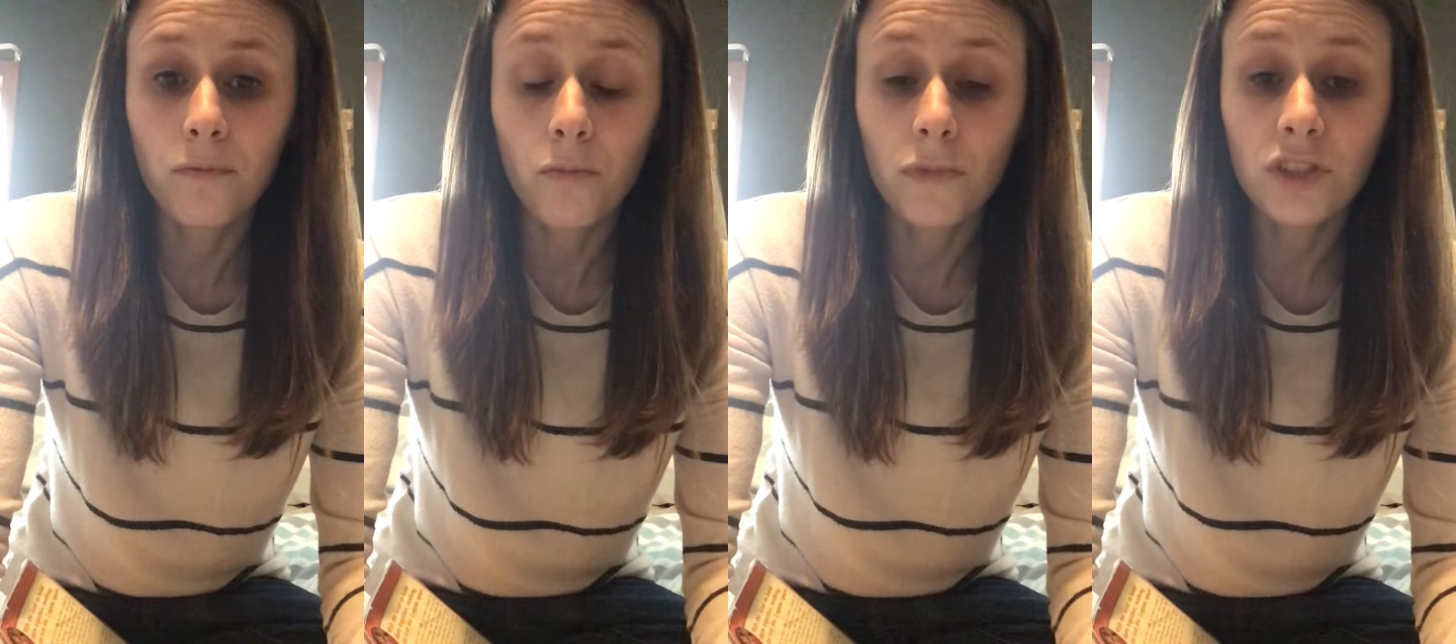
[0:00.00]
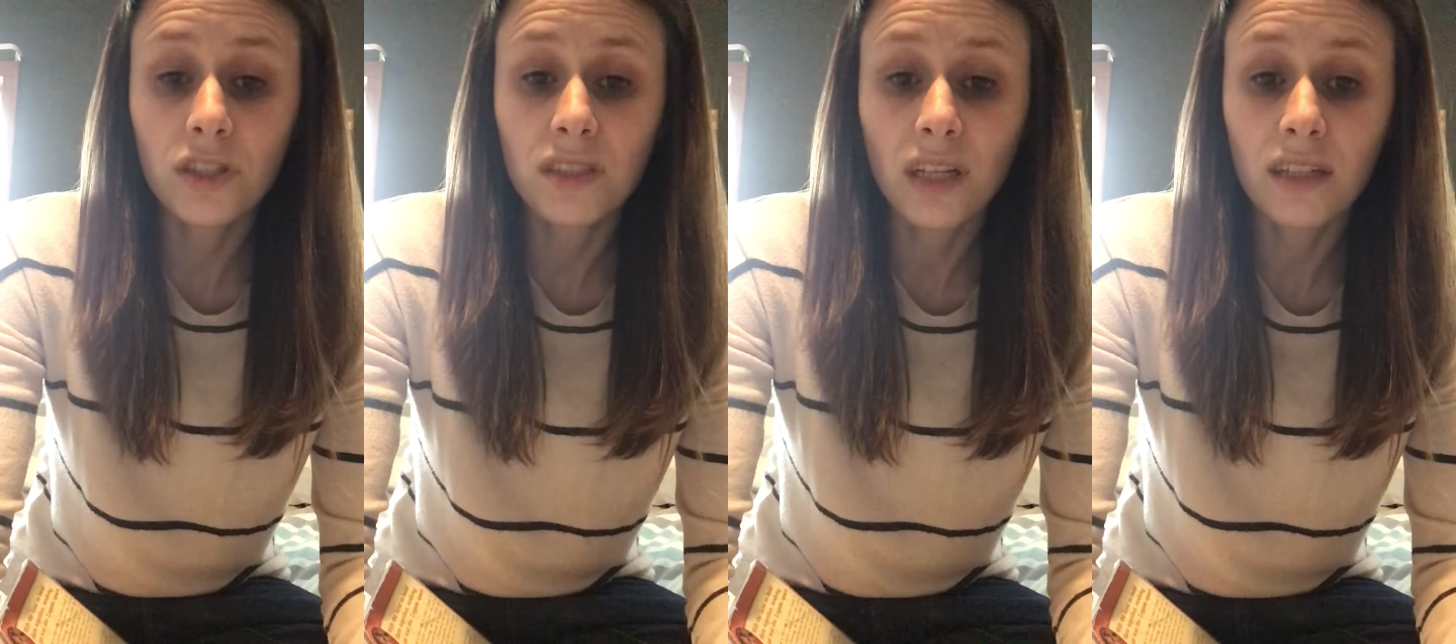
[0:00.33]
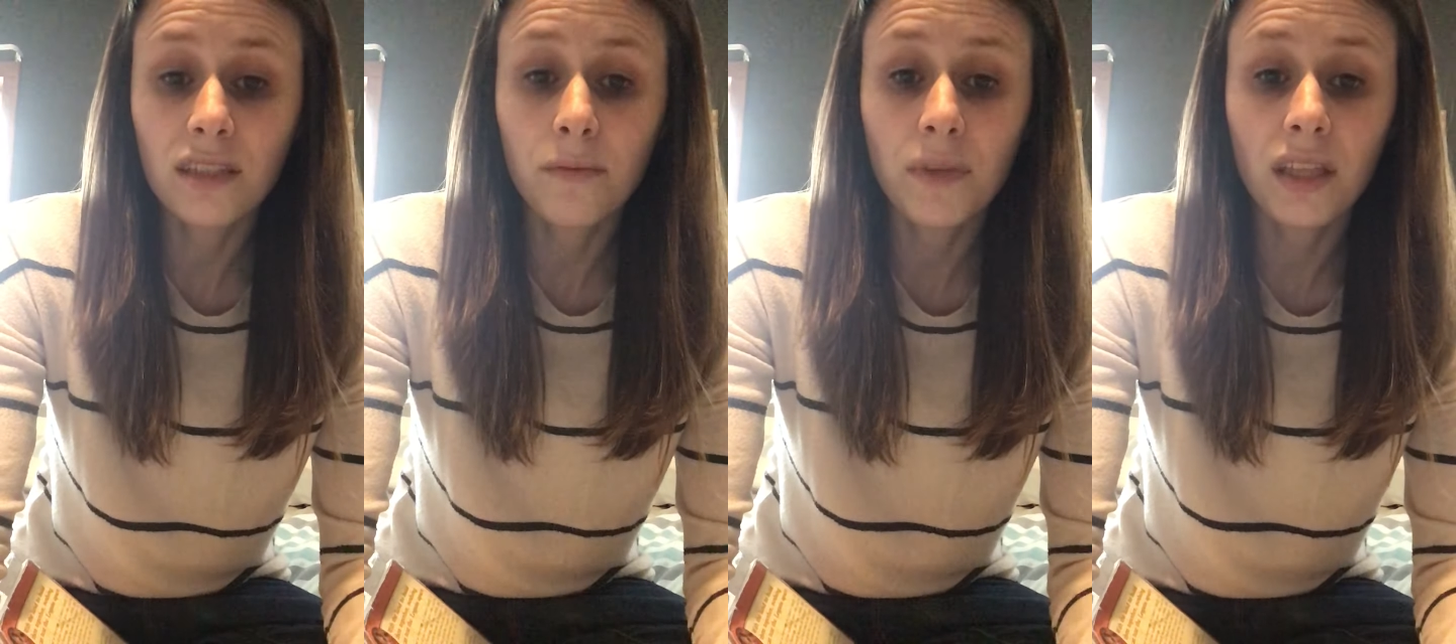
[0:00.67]
which is not
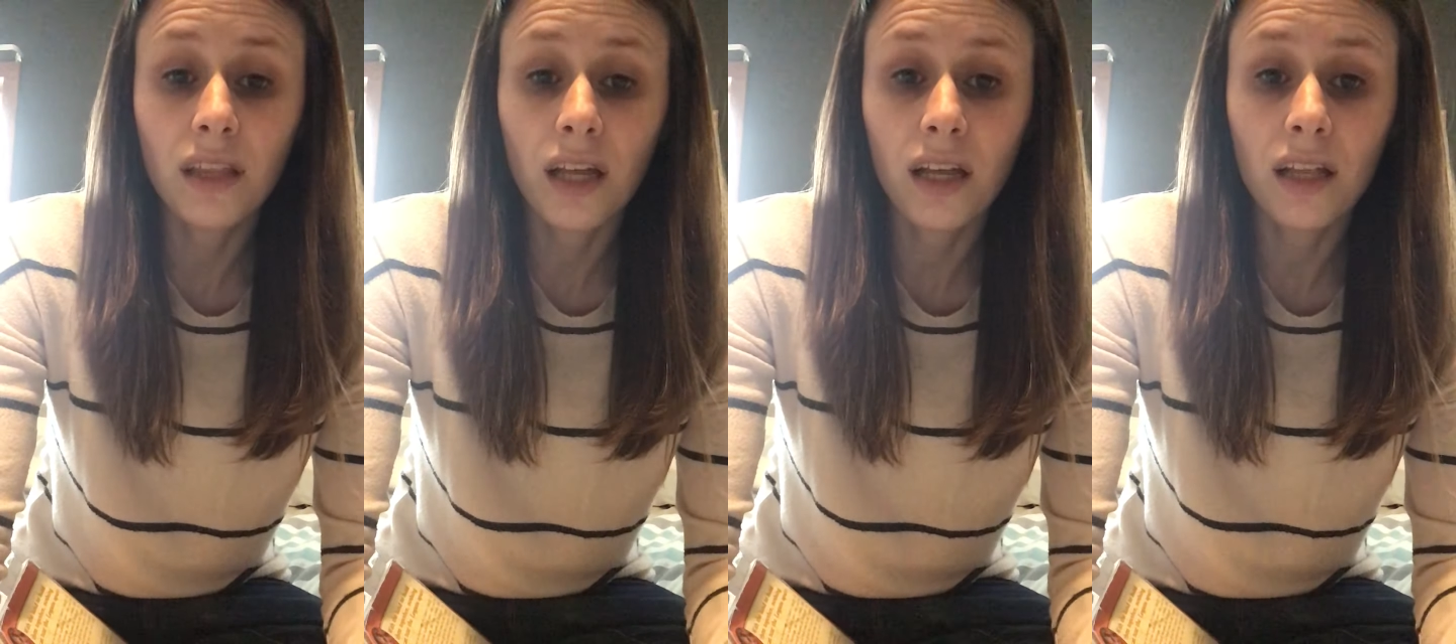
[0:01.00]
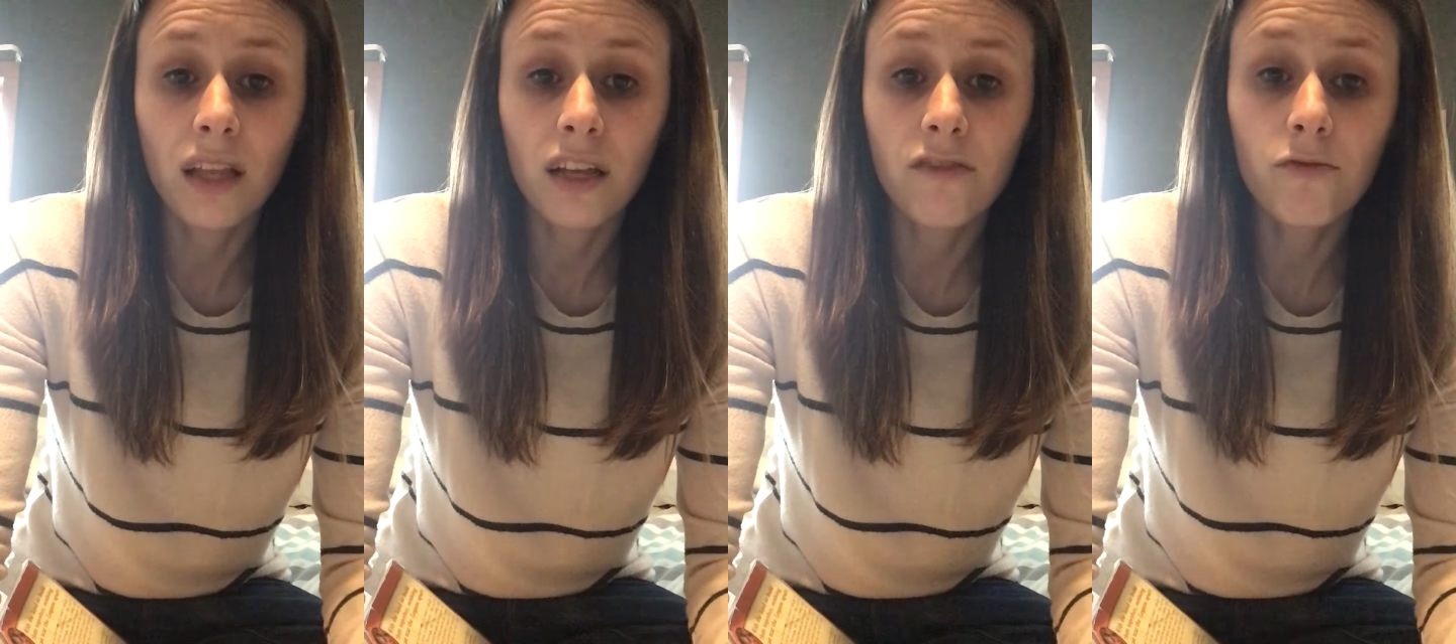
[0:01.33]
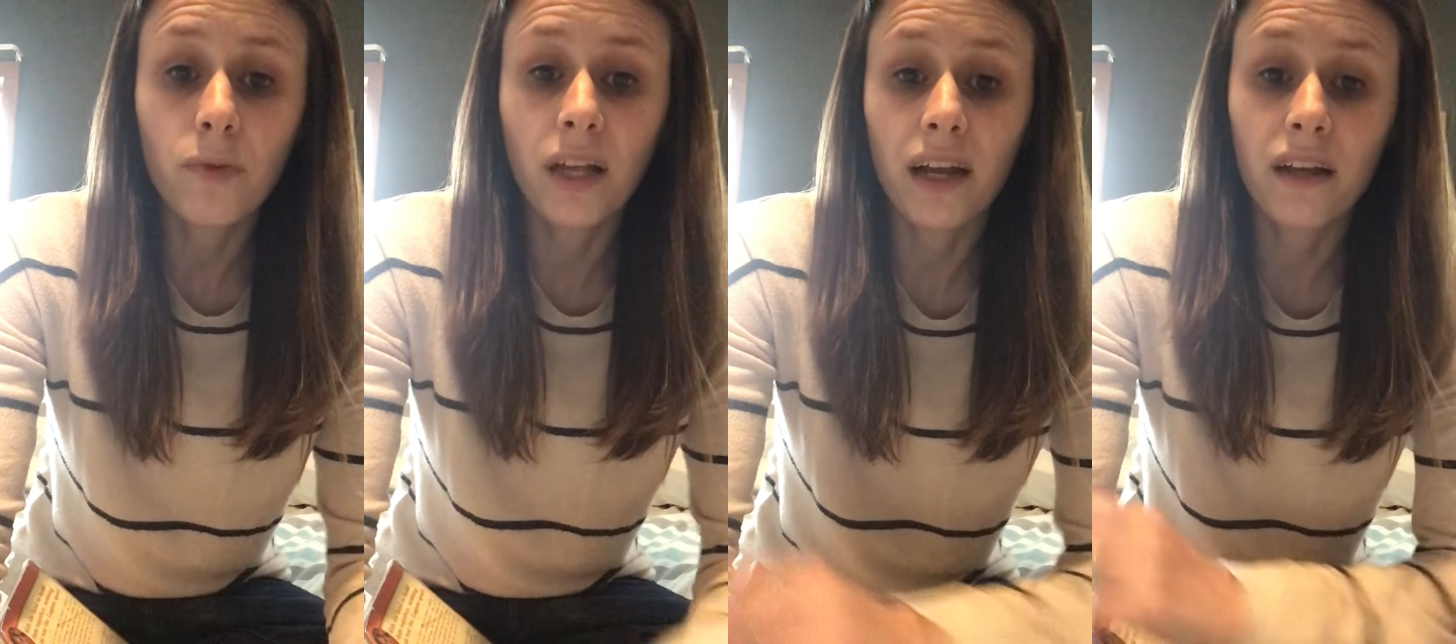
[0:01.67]
something that a lot of
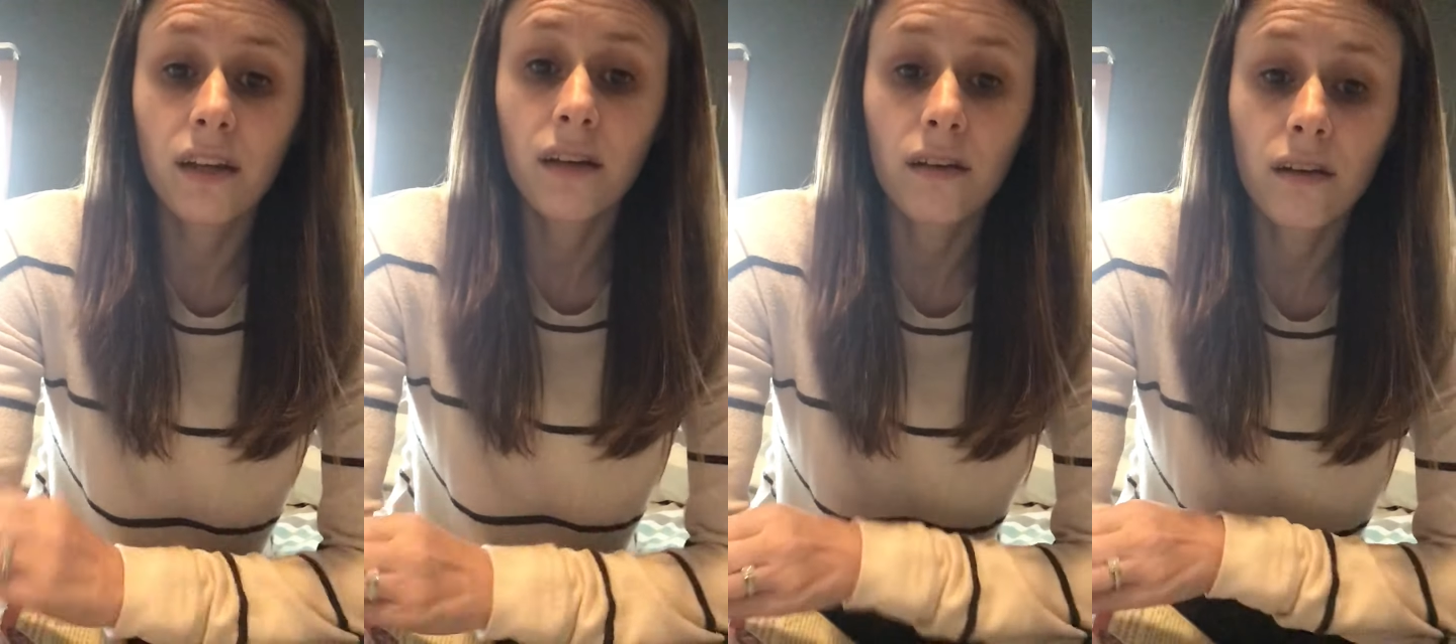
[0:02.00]
black